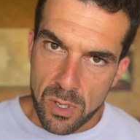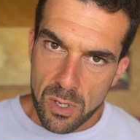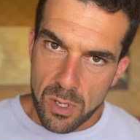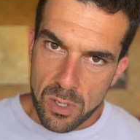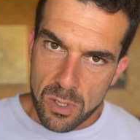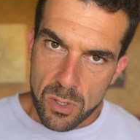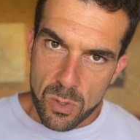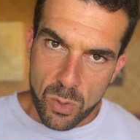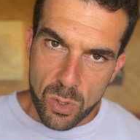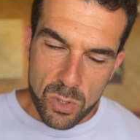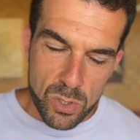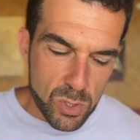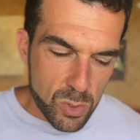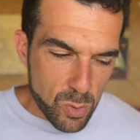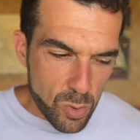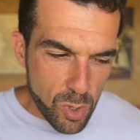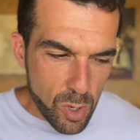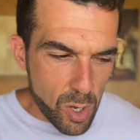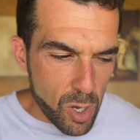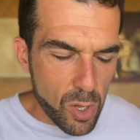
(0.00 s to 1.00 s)
You could do
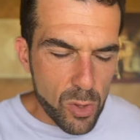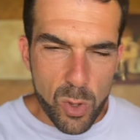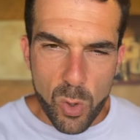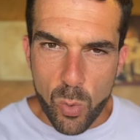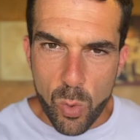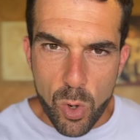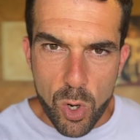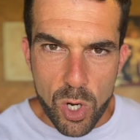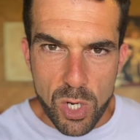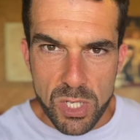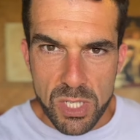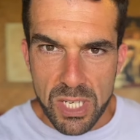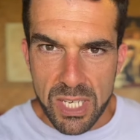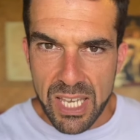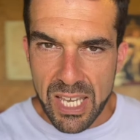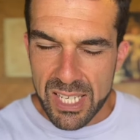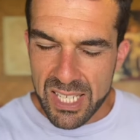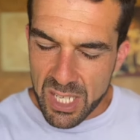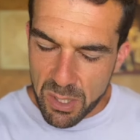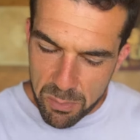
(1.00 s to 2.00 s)
all the work to
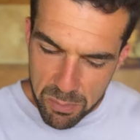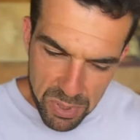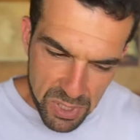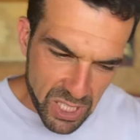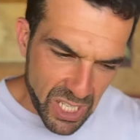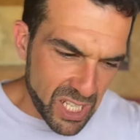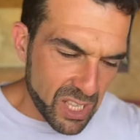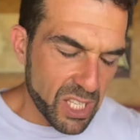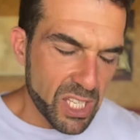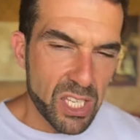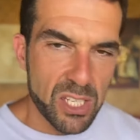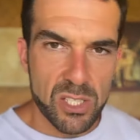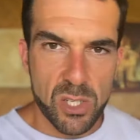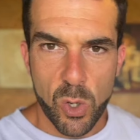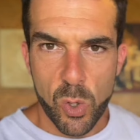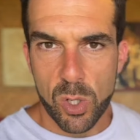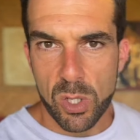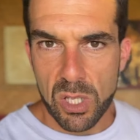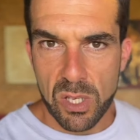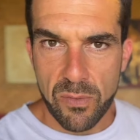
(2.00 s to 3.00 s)
get completely and
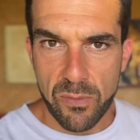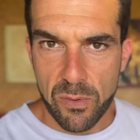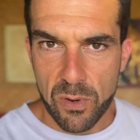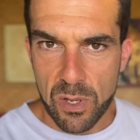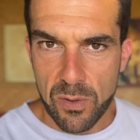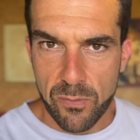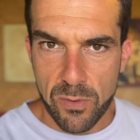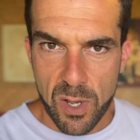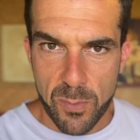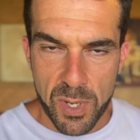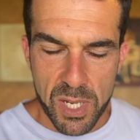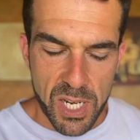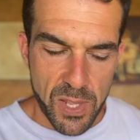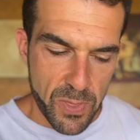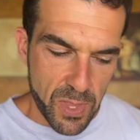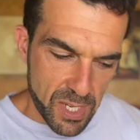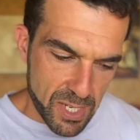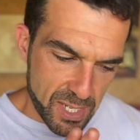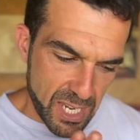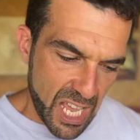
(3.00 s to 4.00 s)
totally free from it, and the
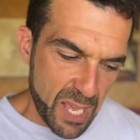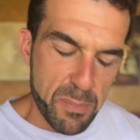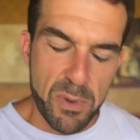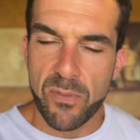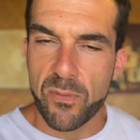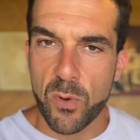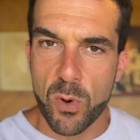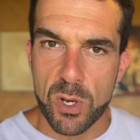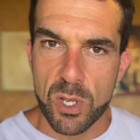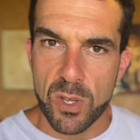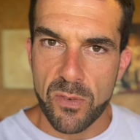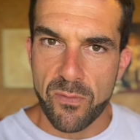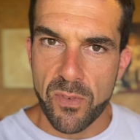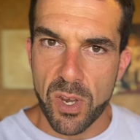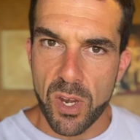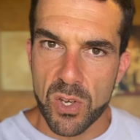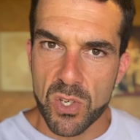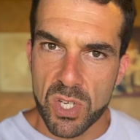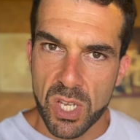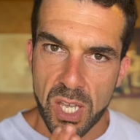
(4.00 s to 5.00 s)
day before you
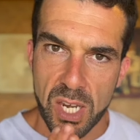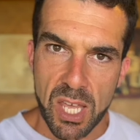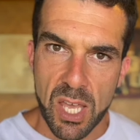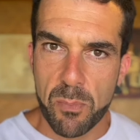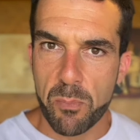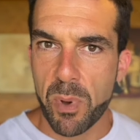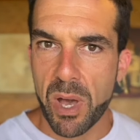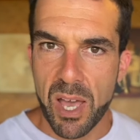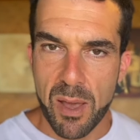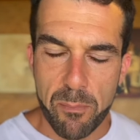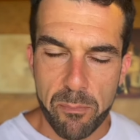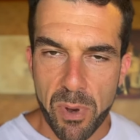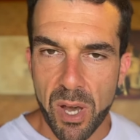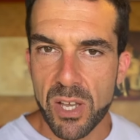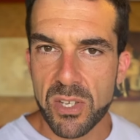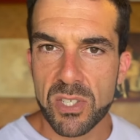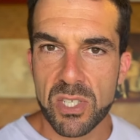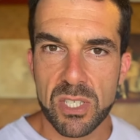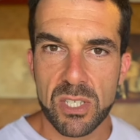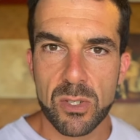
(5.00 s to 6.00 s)
finish, you get hit by a
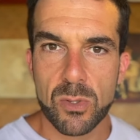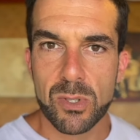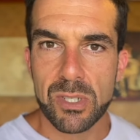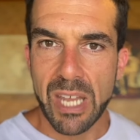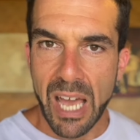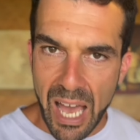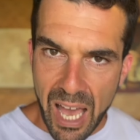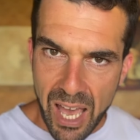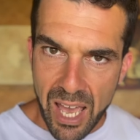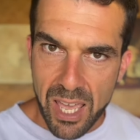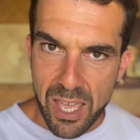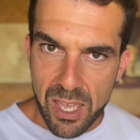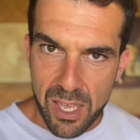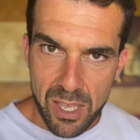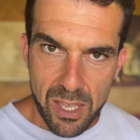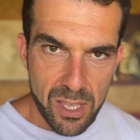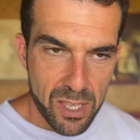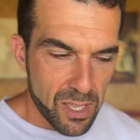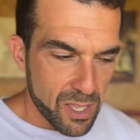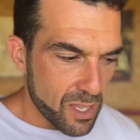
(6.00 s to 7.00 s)
bus and you die,
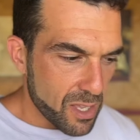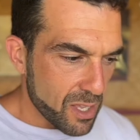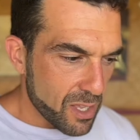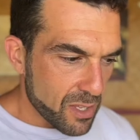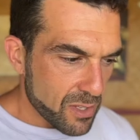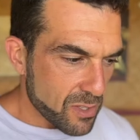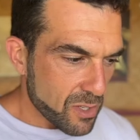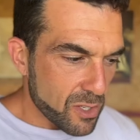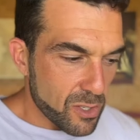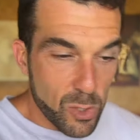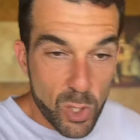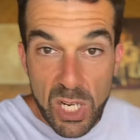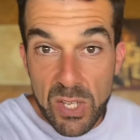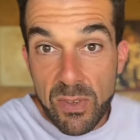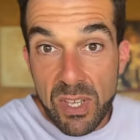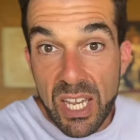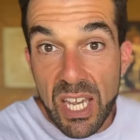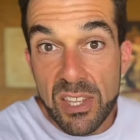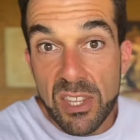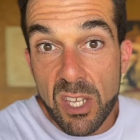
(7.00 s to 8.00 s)
so you don't even
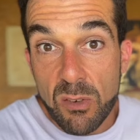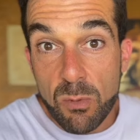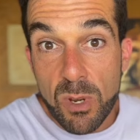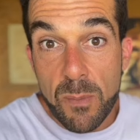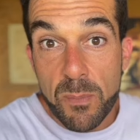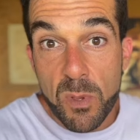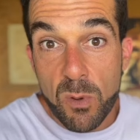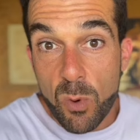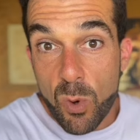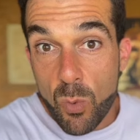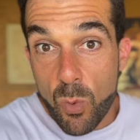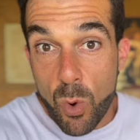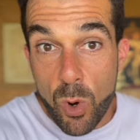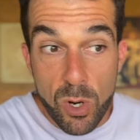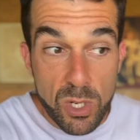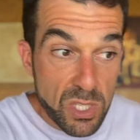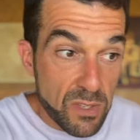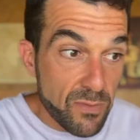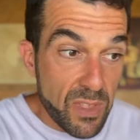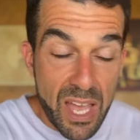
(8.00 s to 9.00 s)
get to reap the
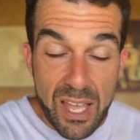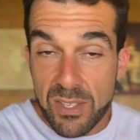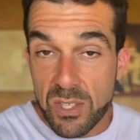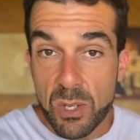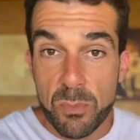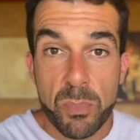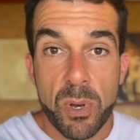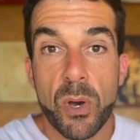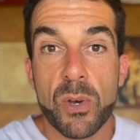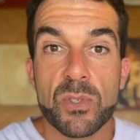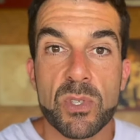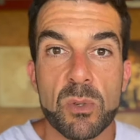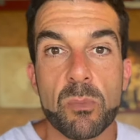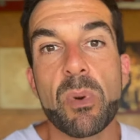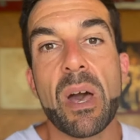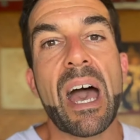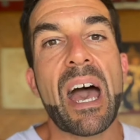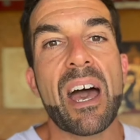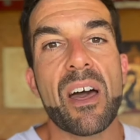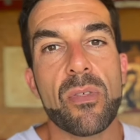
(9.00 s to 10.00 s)
rewards of that supposed
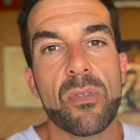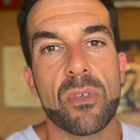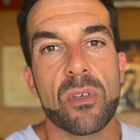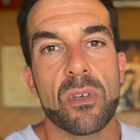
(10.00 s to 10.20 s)
path.